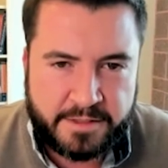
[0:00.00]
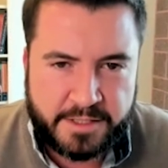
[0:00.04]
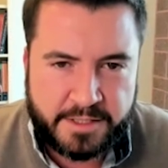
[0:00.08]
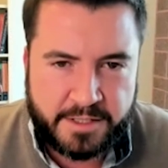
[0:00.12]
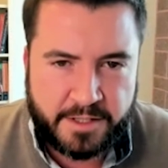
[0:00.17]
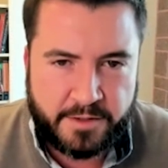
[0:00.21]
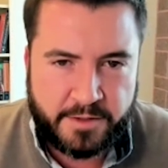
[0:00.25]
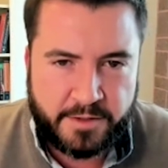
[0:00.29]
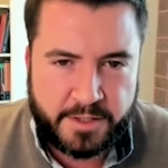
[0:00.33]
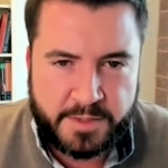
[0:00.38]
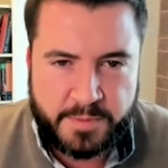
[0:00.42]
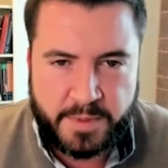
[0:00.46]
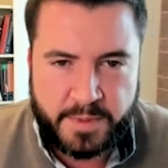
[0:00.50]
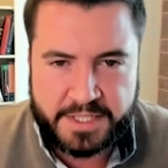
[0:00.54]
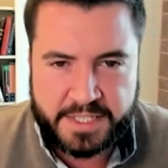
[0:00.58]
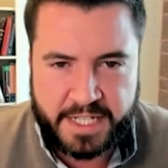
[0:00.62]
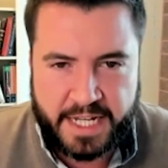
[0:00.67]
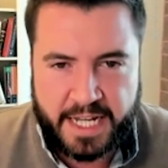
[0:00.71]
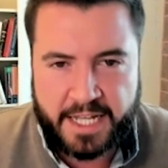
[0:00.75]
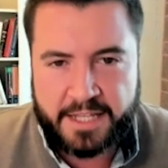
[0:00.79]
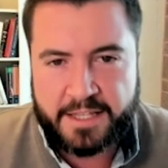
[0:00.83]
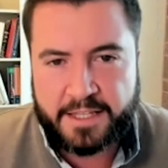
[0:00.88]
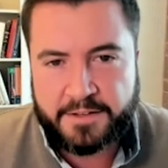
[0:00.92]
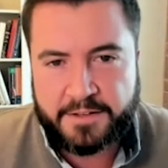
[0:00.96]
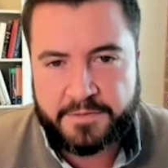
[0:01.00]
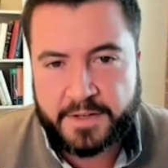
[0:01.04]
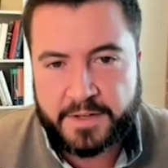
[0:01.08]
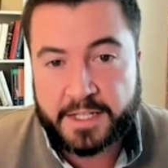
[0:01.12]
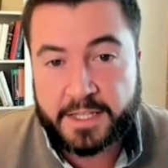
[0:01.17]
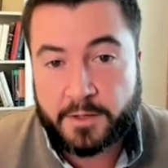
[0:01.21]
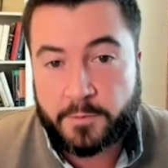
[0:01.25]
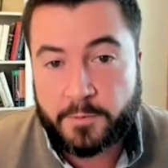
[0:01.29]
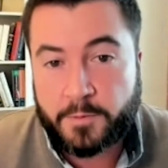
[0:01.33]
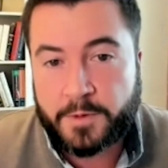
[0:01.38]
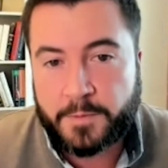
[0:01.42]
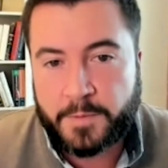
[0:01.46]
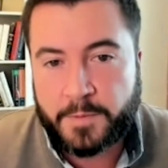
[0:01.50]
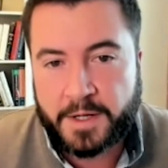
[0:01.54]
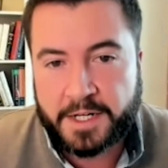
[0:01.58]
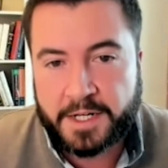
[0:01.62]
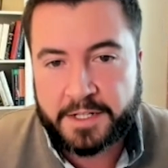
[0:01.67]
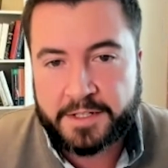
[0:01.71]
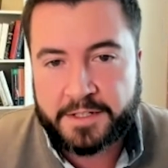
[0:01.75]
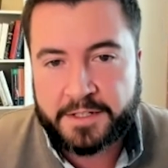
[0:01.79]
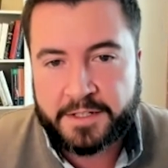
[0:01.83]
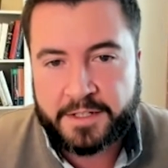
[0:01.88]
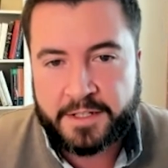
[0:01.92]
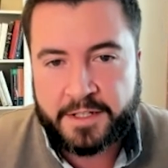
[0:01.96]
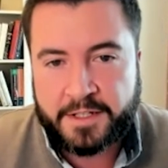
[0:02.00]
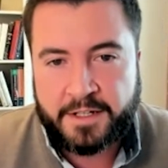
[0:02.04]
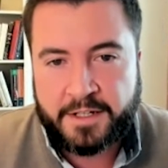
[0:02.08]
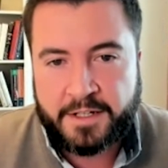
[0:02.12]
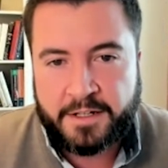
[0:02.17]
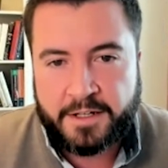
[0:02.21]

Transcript: So it's basically had the effect that we wanted,